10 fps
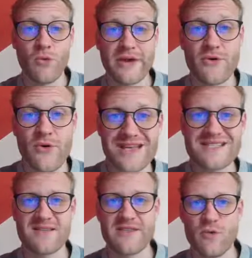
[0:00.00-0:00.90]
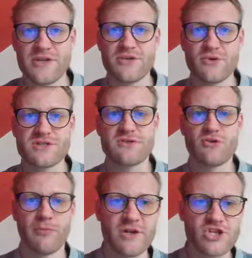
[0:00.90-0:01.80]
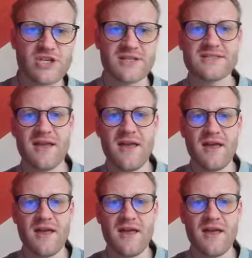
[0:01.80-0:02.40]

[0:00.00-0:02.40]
request the reduced commissions